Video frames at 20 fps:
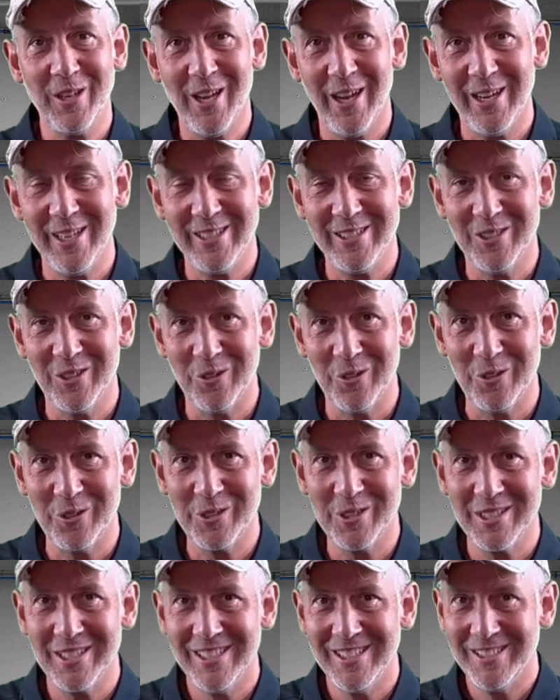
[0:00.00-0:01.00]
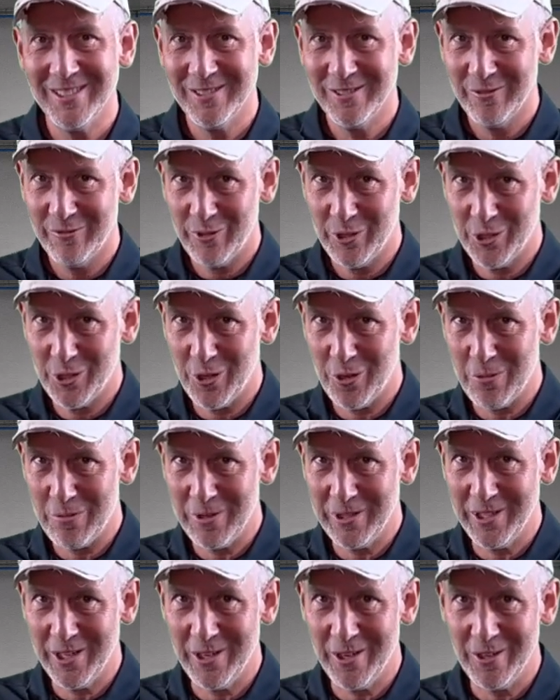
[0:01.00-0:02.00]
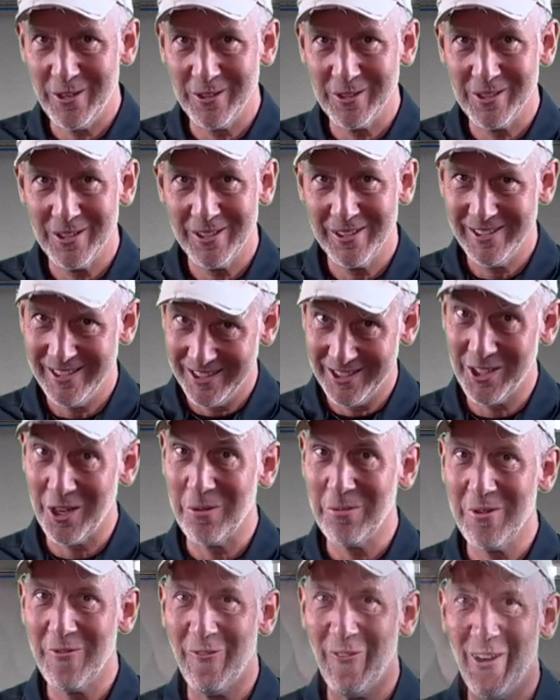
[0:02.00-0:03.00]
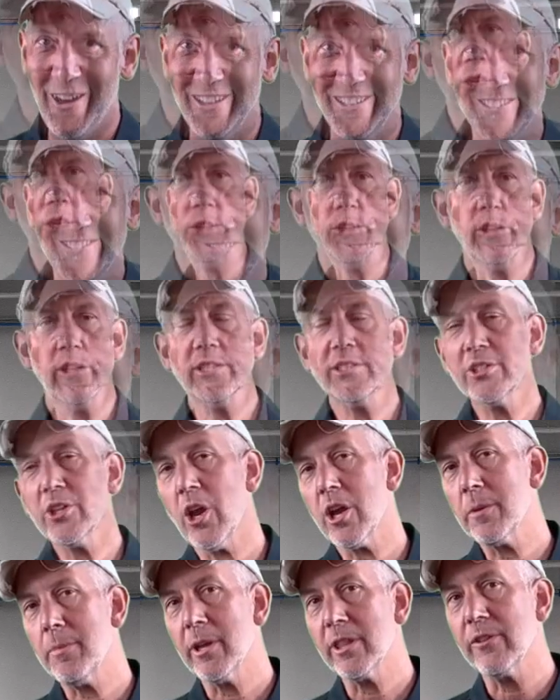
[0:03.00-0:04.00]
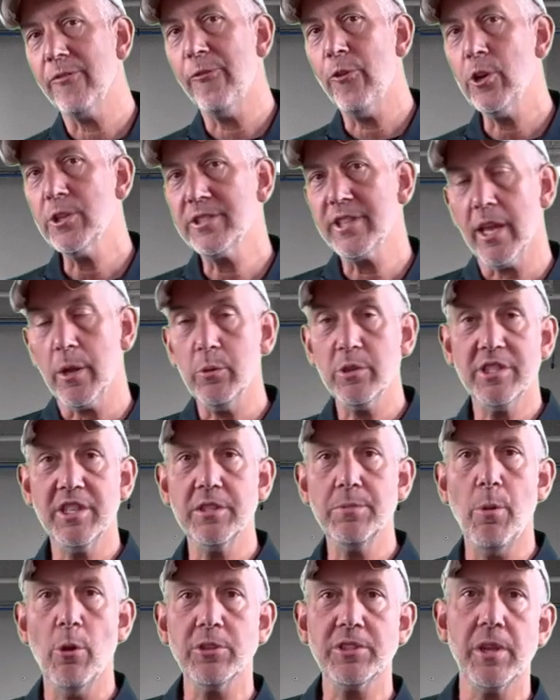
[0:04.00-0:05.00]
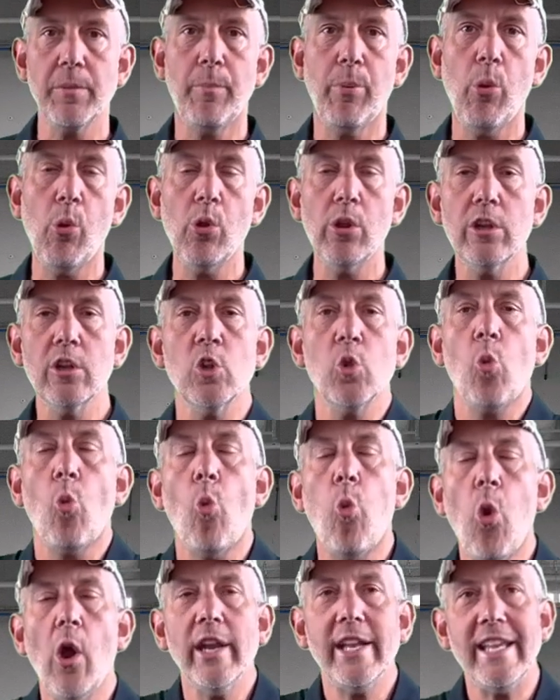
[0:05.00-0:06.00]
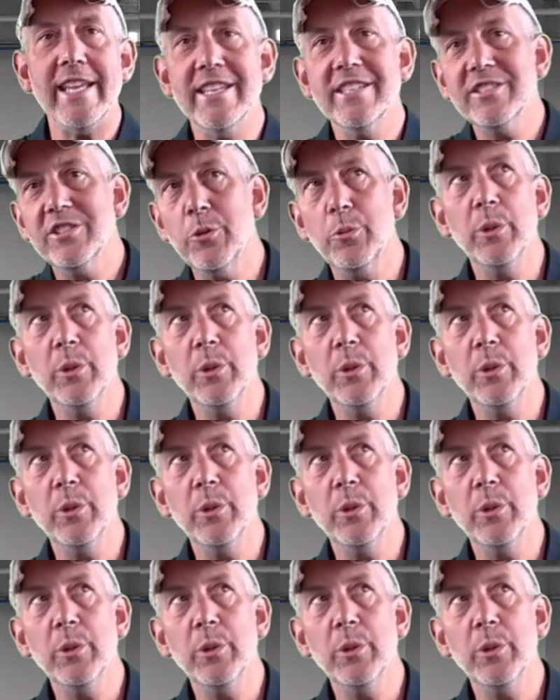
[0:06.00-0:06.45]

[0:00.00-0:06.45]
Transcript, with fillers: cutting tools for certain materials. It's going to be fun. So let's talk about the first thing, which is most important. What is the